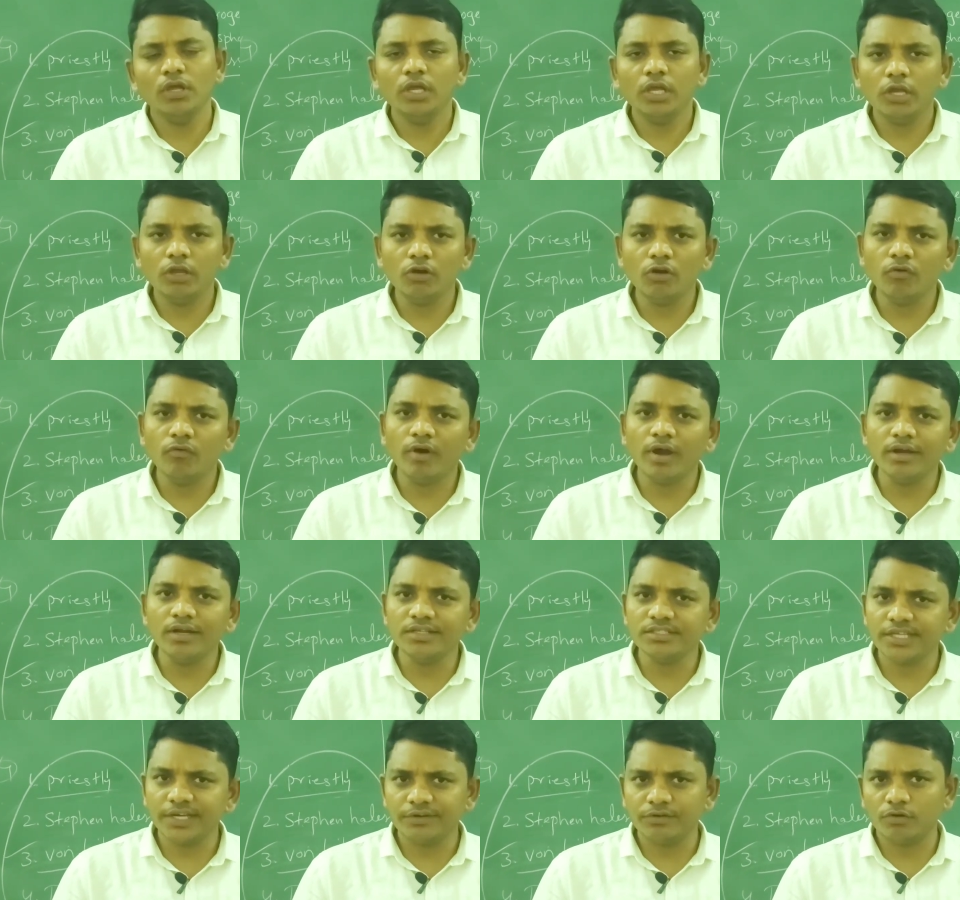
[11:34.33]
You know what
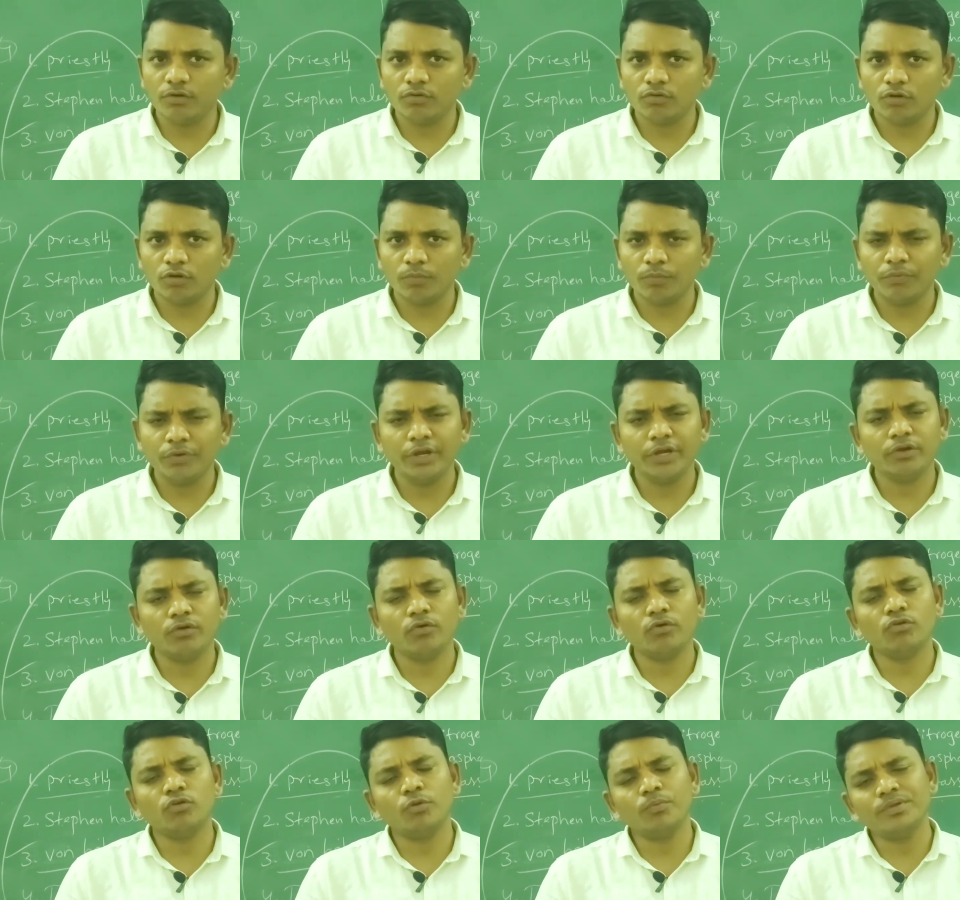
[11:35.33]
is heterotroph?
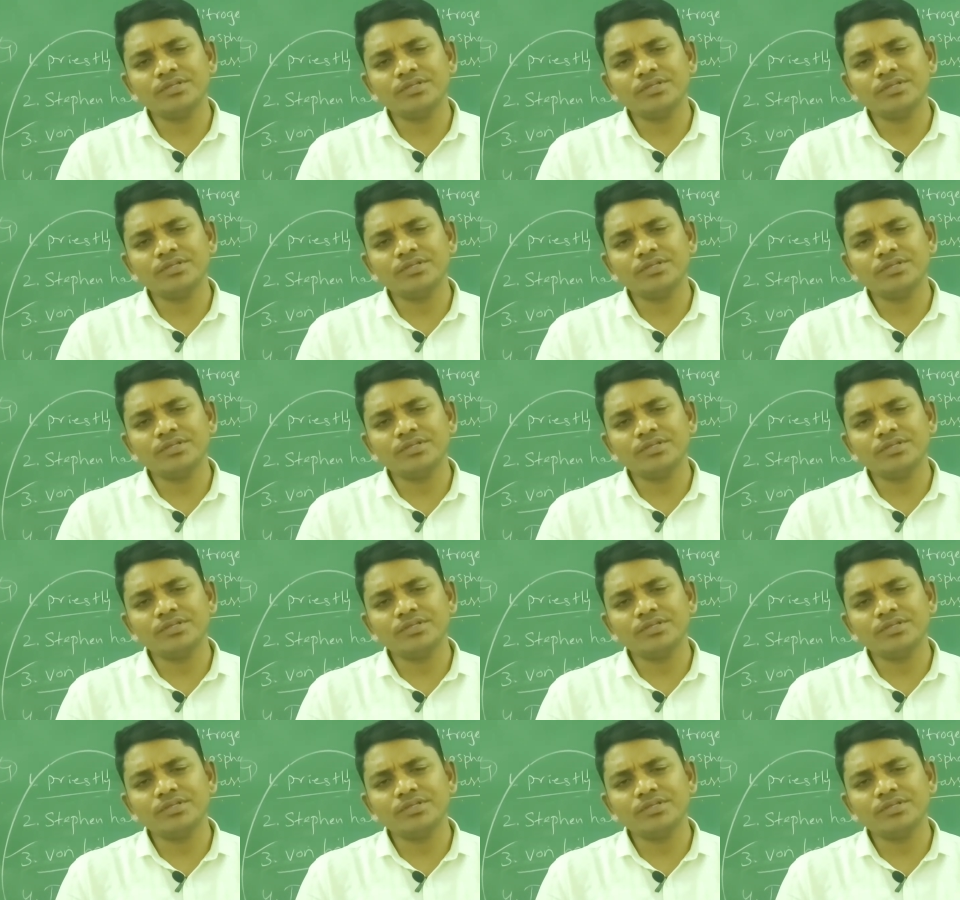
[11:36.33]
Heterotroph